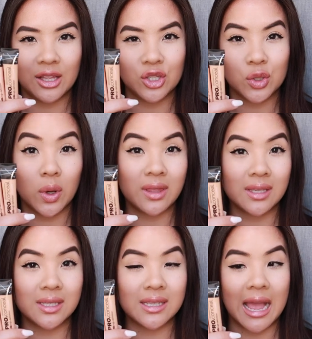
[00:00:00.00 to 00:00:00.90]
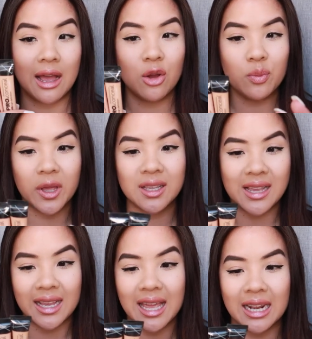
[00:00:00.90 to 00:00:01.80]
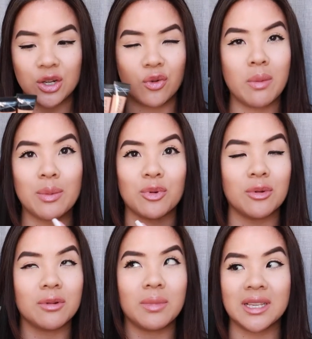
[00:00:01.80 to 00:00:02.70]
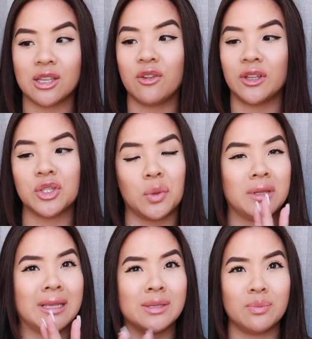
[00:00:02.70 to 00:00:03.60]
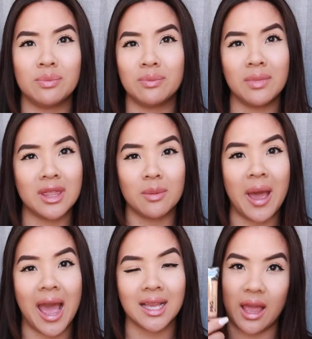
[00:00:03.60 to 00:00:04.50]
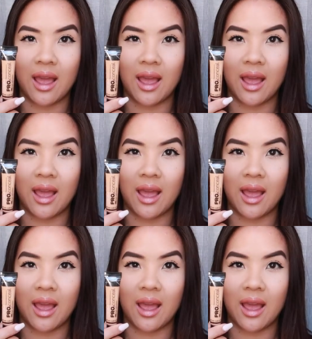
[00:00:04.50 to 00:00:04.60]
enjoy this now, because again, I don't remember myself enjoying these in the past.